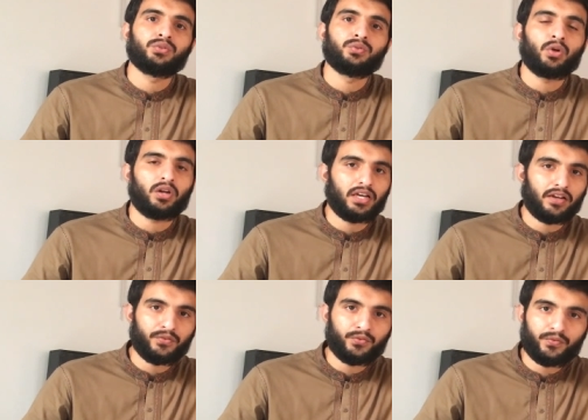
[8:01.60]
you do not
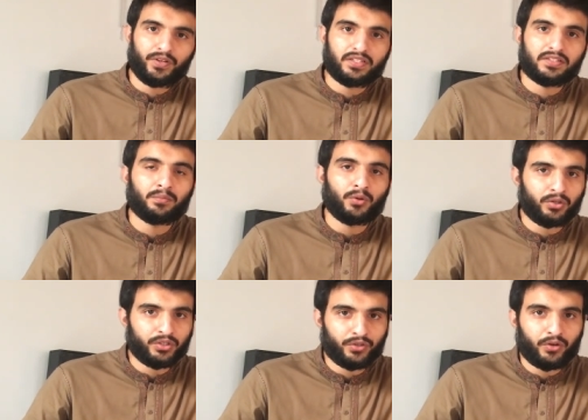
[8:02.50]
have to face a
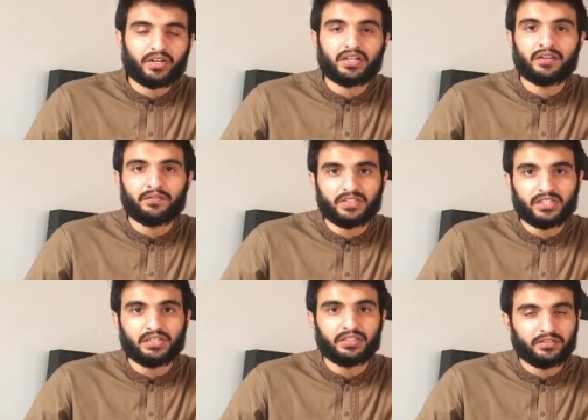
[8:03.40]
proctor or an
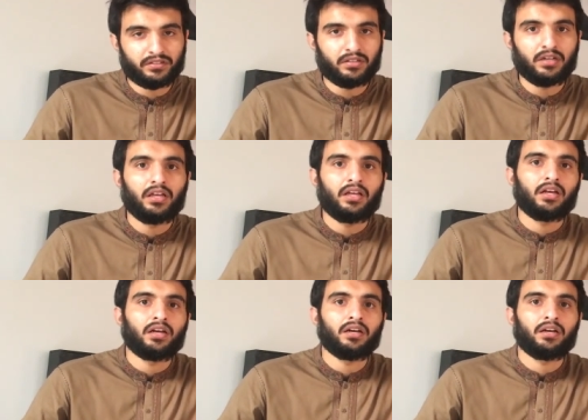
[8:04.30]
invigilator
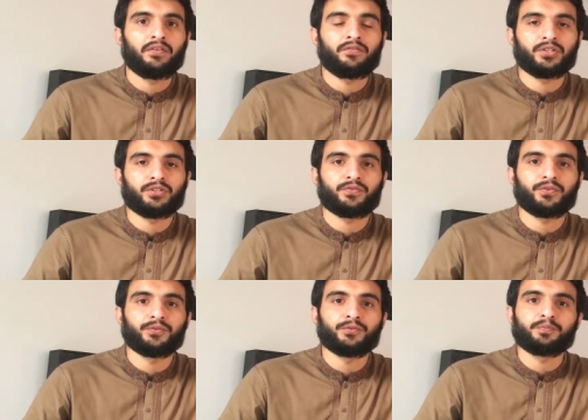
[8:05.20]
in front of
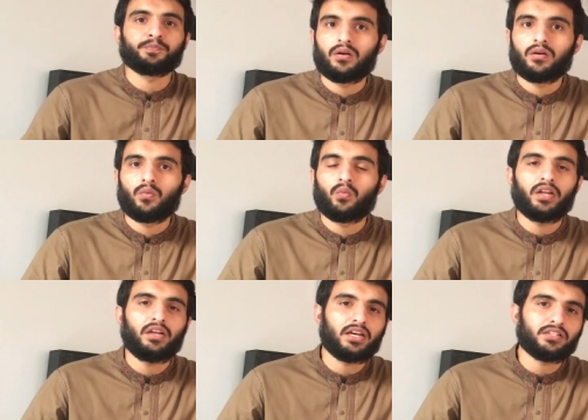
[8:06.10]
you.
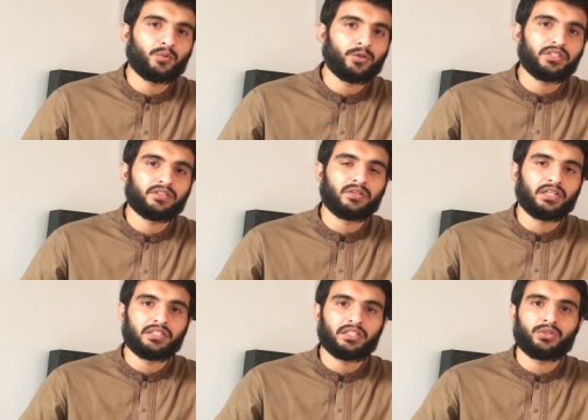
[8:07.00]
One last point is
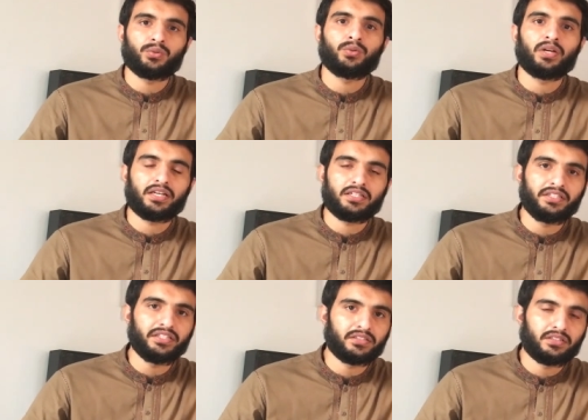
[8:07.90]
related to
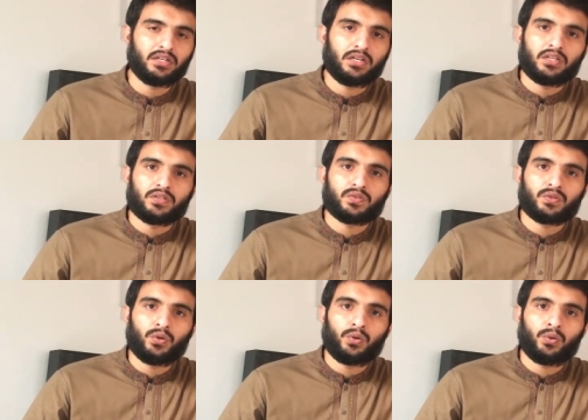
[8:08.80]
headgear.
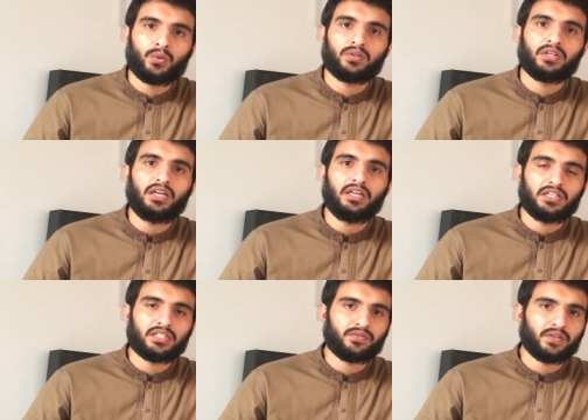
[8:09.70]
So the
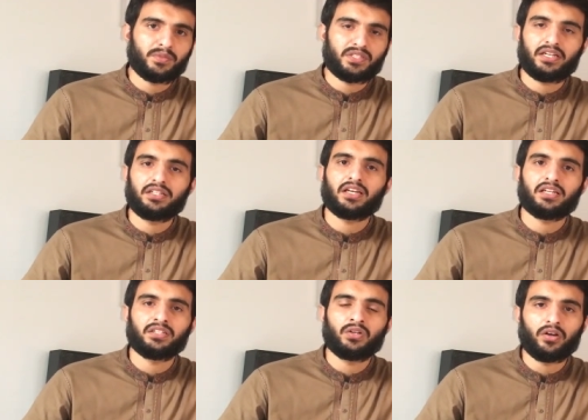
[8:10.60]
ETS website
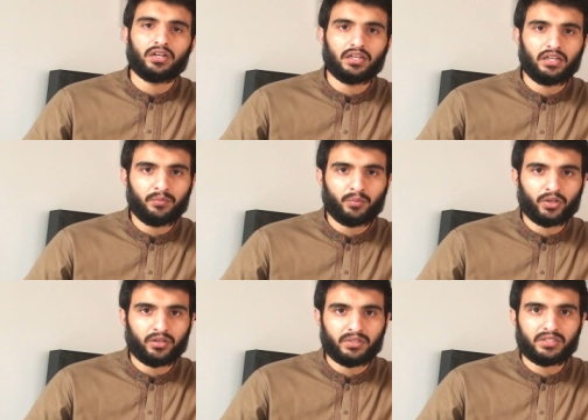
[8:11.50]
categorically
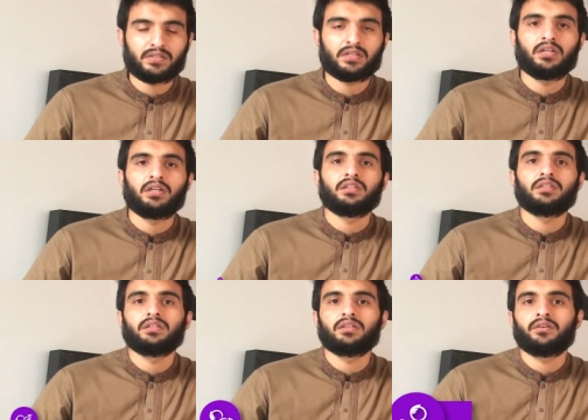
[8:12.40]
prohibits
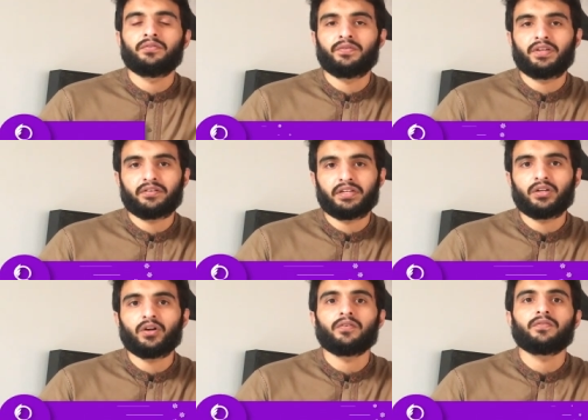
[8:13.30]
the
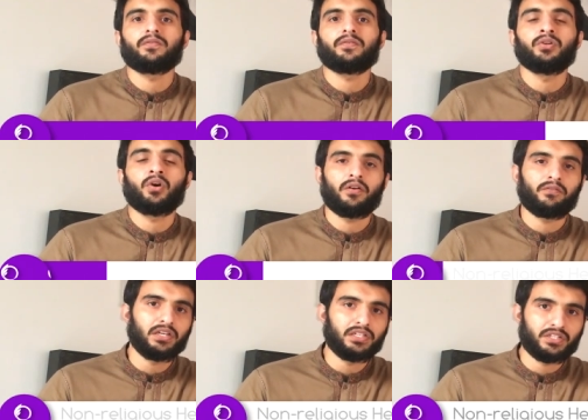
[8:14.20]
wearing of
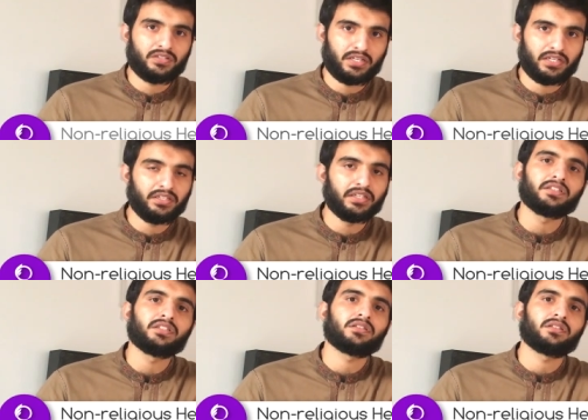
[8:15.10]
non-religious
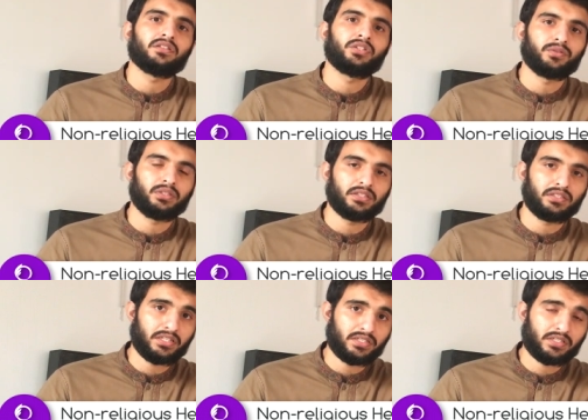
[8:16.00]
headgear during the
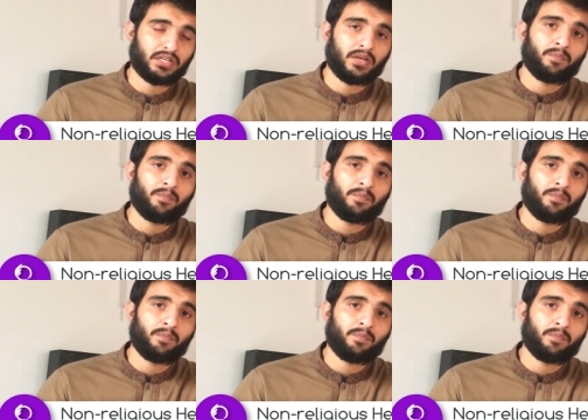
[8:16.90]
test.